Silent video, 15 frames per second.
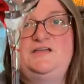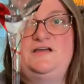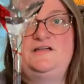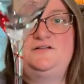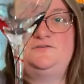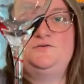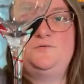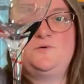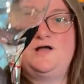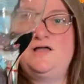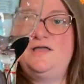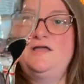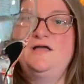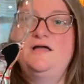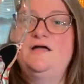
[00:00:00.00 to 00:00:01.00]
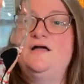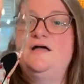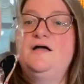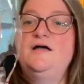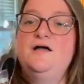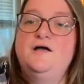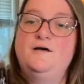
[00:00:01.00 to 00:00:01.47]
I don't know why.
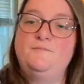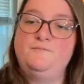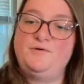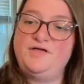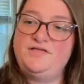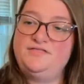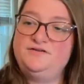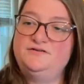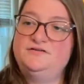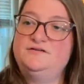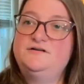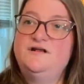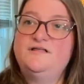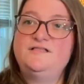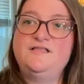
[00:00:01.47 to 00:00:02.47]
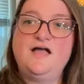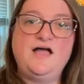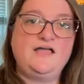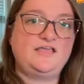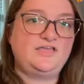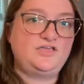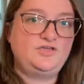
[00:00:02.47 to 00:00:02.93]
But they're
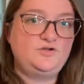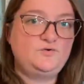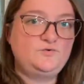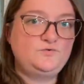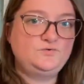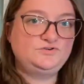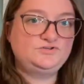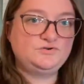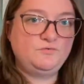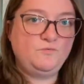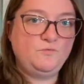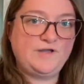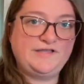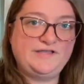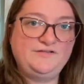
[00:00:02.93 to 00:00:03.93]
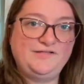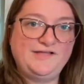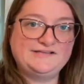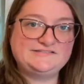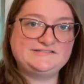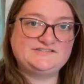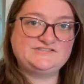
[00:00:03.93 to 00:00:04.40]
not huge wine
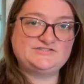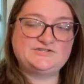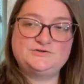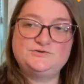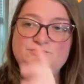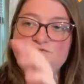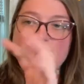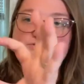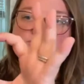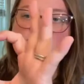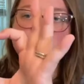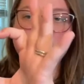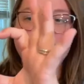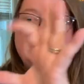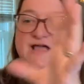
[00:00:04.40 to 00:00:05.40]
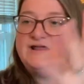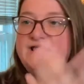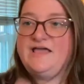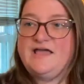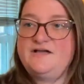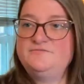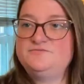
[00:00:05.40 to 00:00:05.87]
glasses too. They're just like kind of
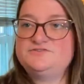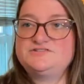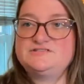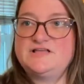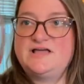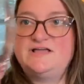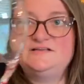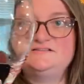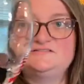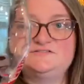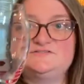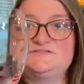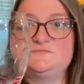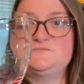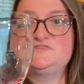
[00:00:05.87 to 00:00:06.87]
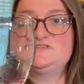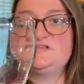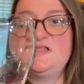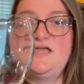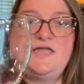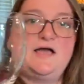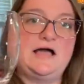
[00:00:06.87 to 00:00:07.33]
average size. There's some
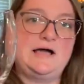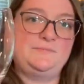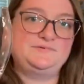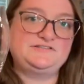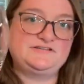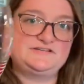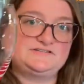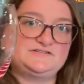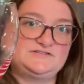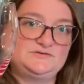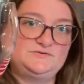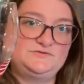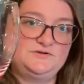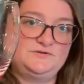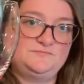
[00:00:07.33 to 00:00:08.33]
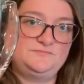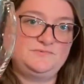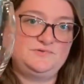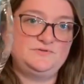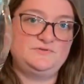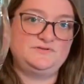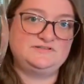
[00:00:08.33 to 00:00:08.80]
slight optics to them,
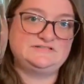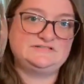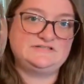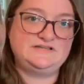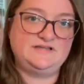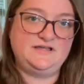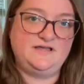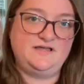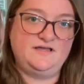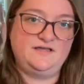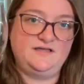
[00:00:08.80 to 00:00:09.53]
you can see.